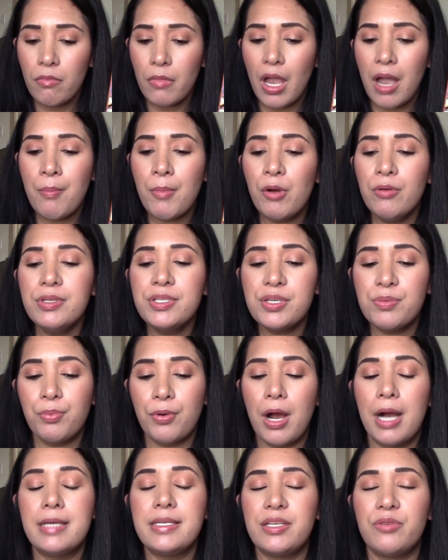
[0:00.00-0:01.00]
I'm always
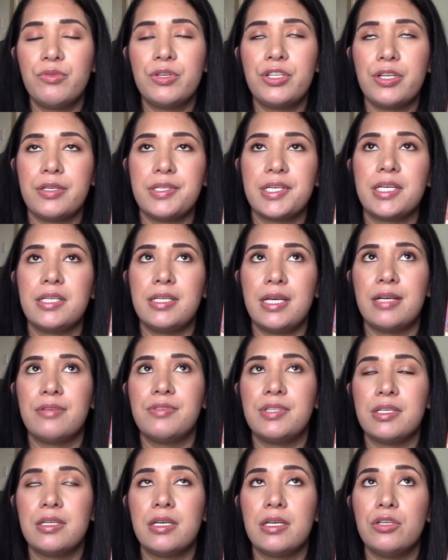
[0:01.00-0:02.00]
surprised at what Jessica
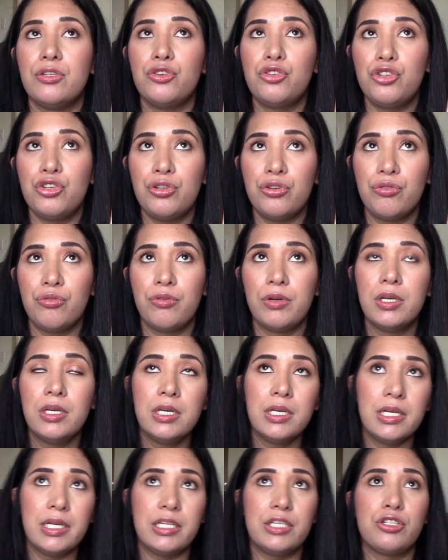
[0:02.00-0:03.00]
Townsend can do
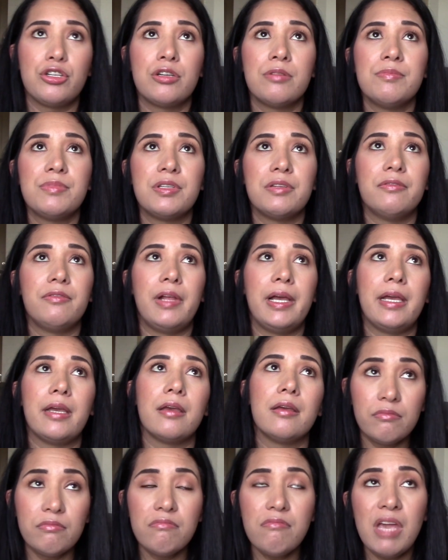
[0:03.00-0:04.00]
in terms of like
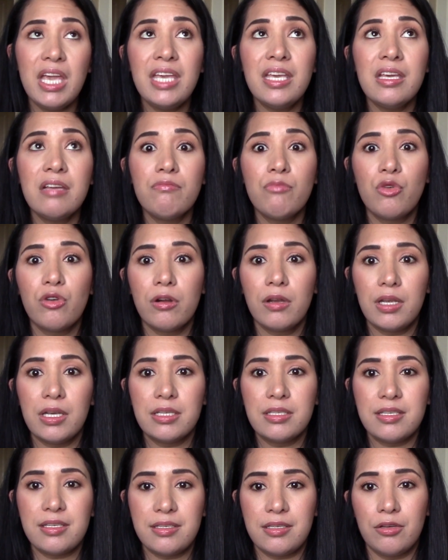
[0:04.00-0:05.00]
making
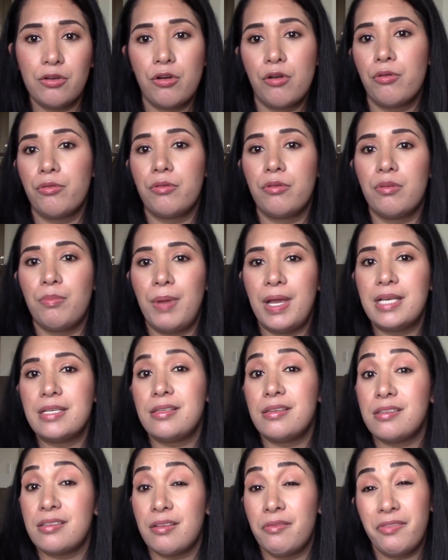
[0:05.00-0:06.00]
Morgan still go through the
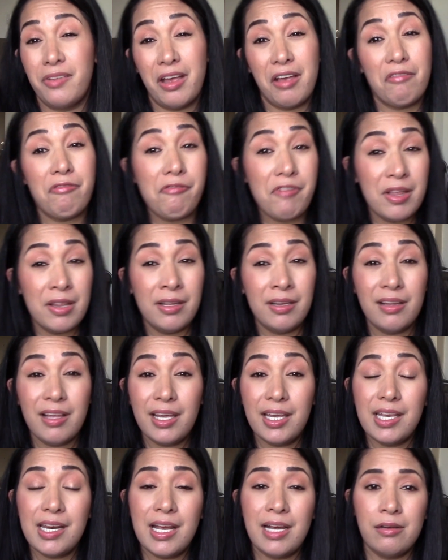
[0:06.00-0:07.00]
paces of like feeling
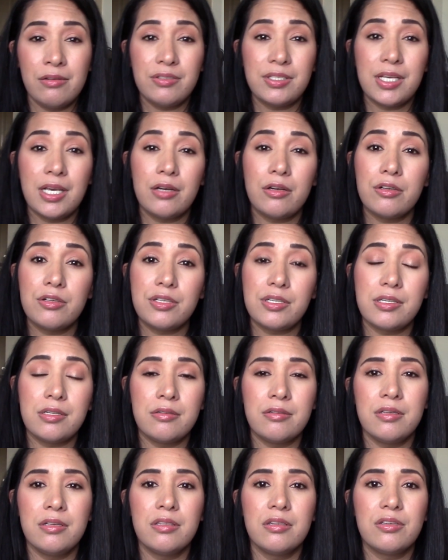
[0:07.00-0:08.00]
like an outsider still
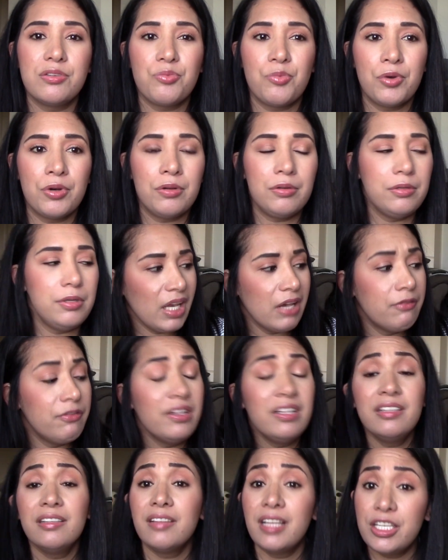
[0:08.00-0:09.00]
in this world,
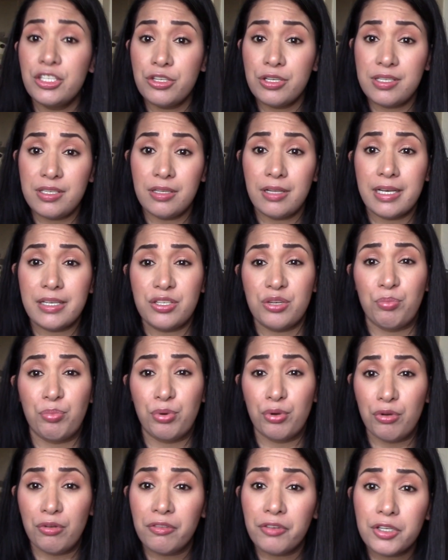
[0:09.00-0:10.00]
feeling like she still has to
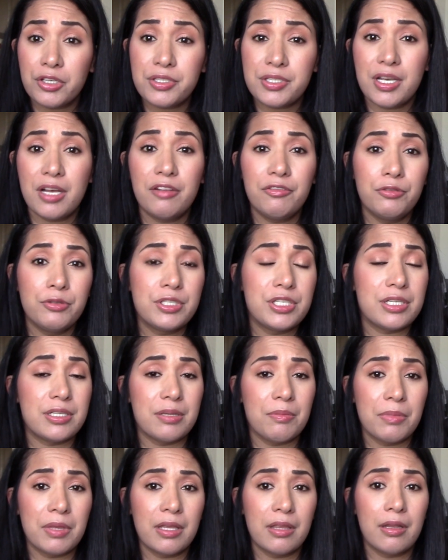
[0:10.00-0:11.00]
prove herself, which is
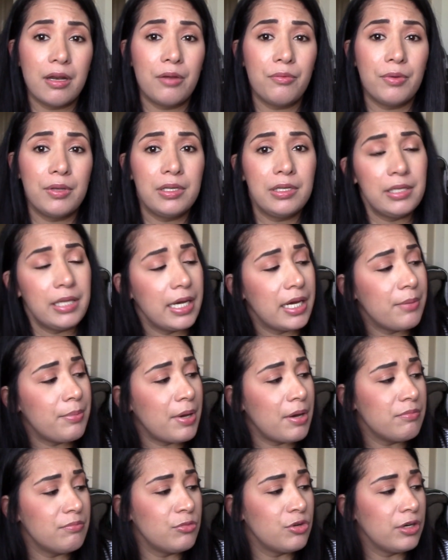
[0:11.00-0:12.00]
something that I really like
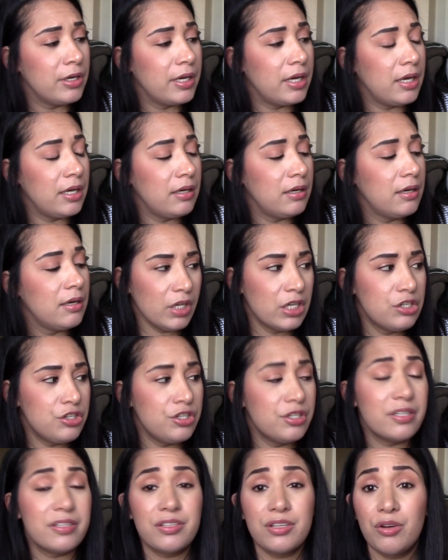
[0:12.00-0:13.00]
about Morgan. She
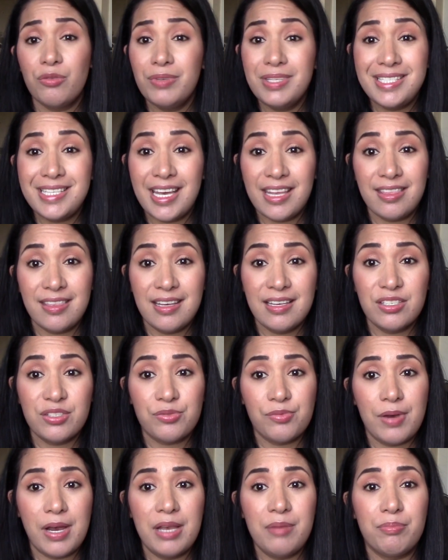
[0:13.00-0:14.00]
doesn't always get things
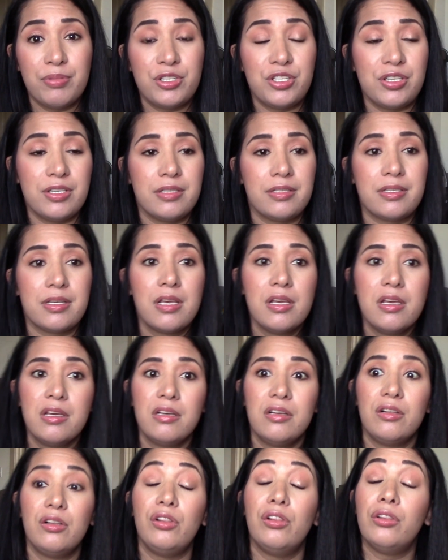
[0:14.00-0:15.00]
right, but she's
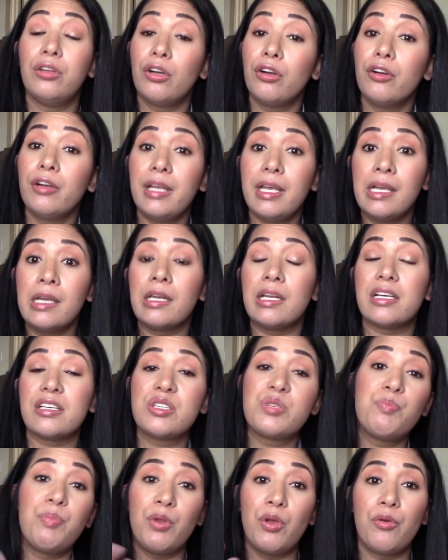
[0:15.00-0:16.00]
learning and
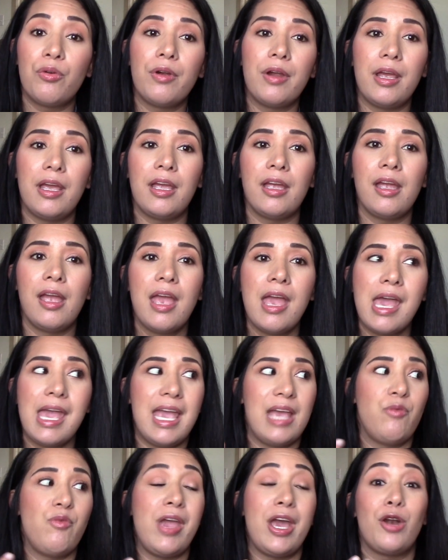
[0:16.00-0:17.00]
exploring,
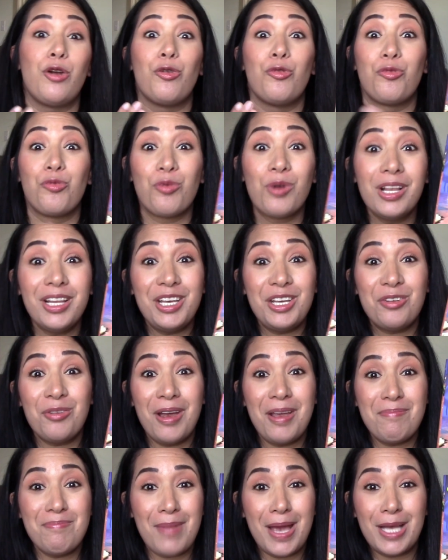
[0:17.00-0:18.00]
and we had a really
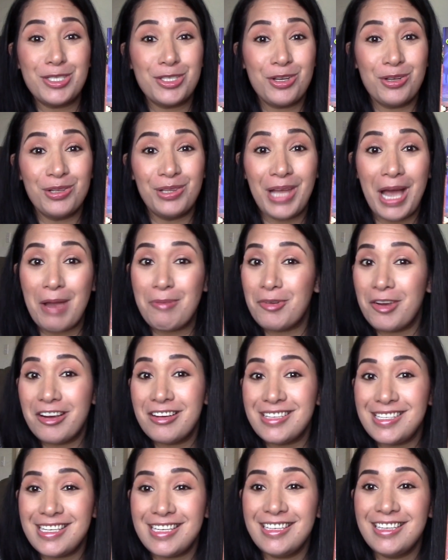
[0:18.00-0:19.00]
great magical library
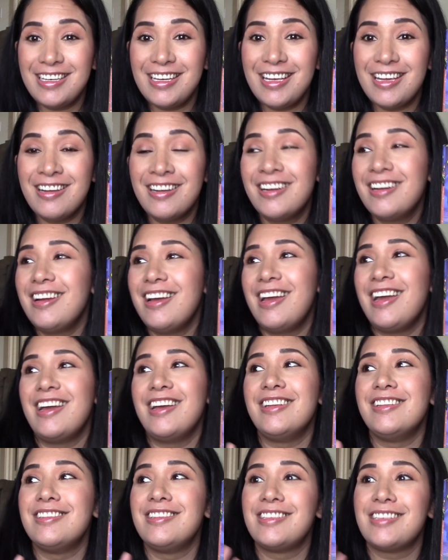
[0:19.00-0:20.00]
scene in here,
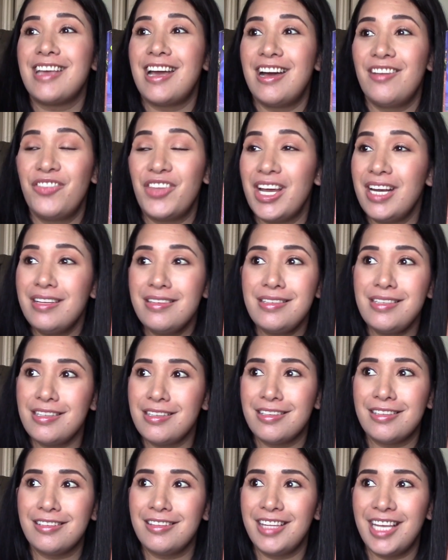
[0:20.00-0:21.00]
and that is
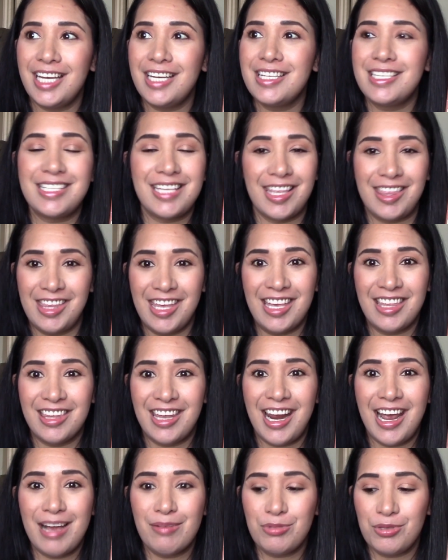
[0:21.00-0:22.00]
a thing that
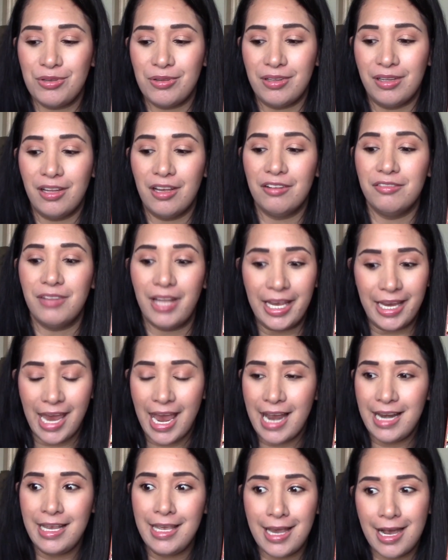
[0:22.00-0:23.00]
I absolutely love, like
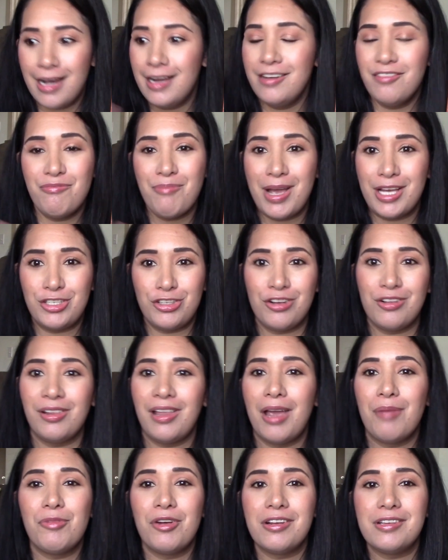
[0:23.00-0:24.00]
any kind of magical
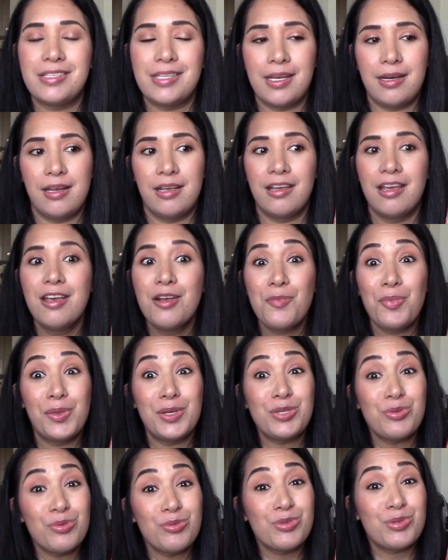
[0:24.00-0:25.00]
library setting.
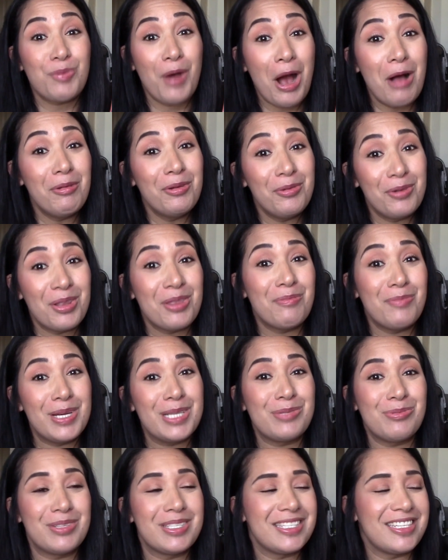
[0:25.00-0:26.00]
This one was probably one of the
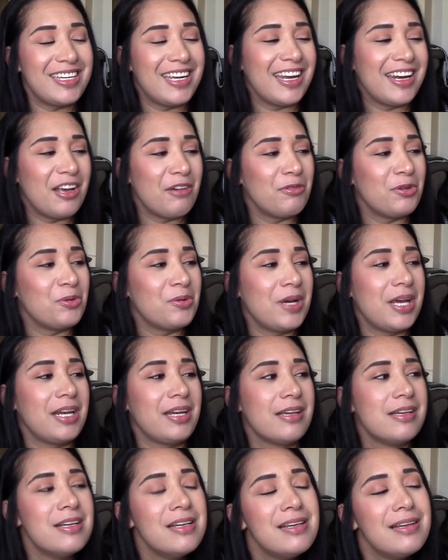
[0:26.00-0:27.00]
best ones that I'd ever read.
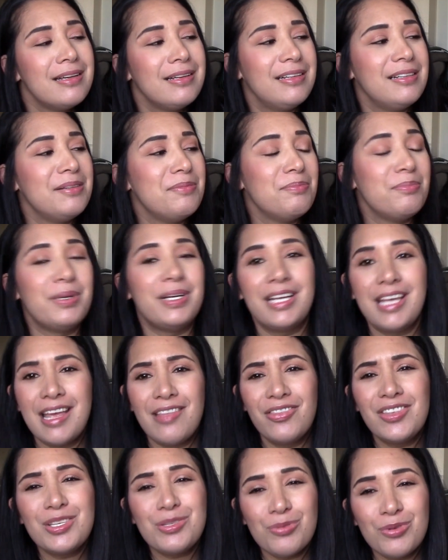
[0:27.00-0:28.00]
But
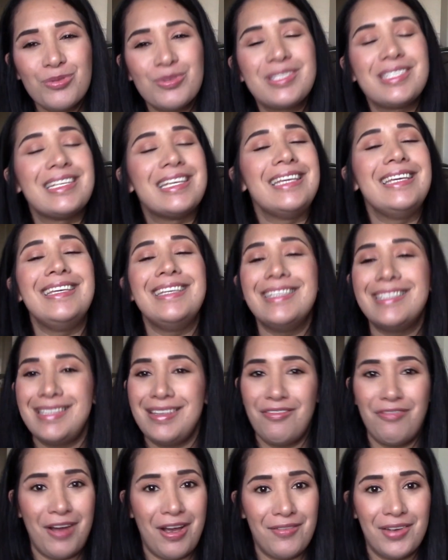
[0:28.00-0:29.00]
again, this one was an easy
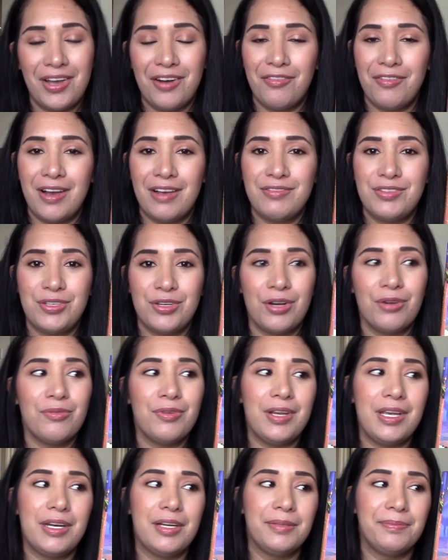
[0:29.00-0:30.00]
5 out of 5 star
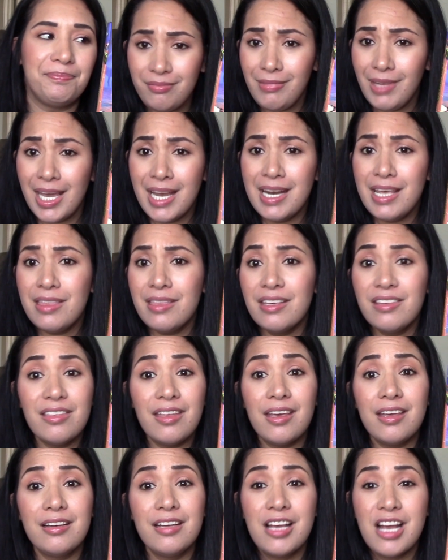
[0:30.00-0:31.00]
read. Anything
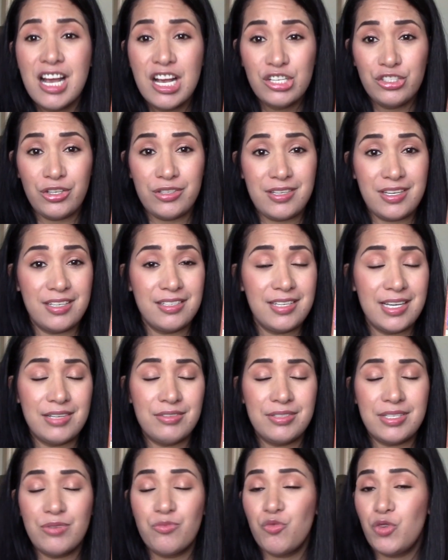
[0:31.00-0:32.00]
that Jessica
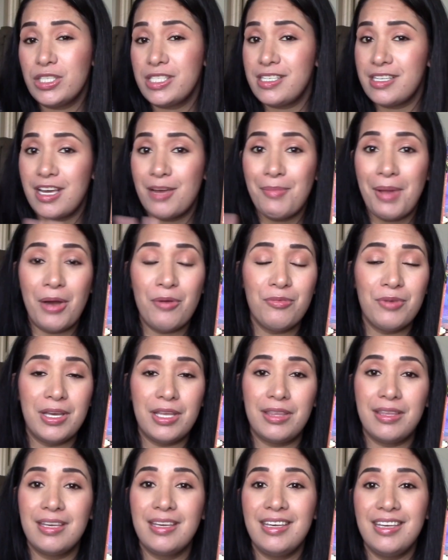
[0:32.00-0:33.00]
Townsend wants to come out
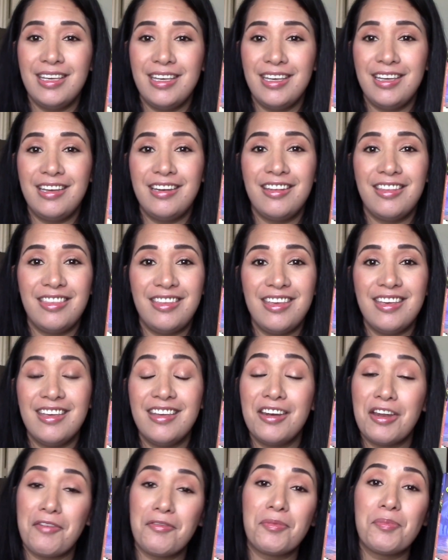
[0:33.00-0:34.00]
with in the
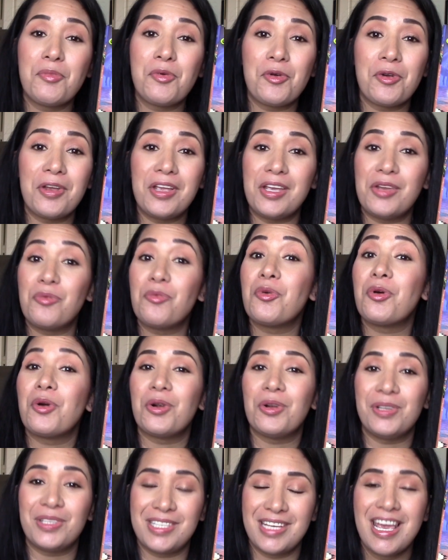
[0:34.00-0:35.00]
Nevermorian
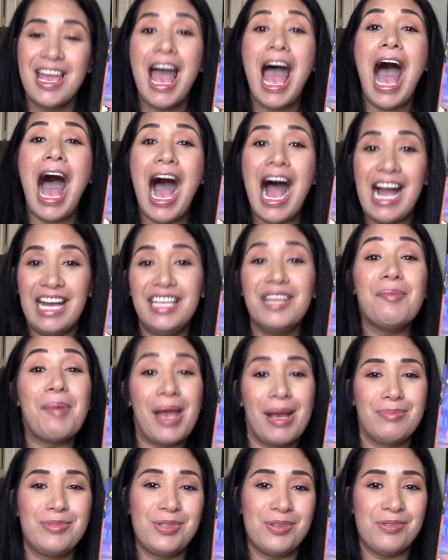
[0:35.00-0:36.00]
world, I am
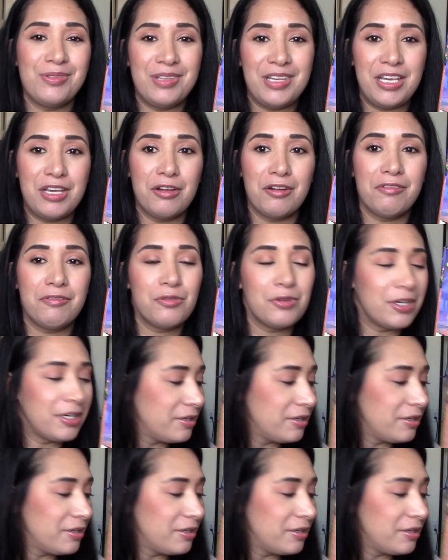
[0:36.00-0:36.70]
absolutely here for.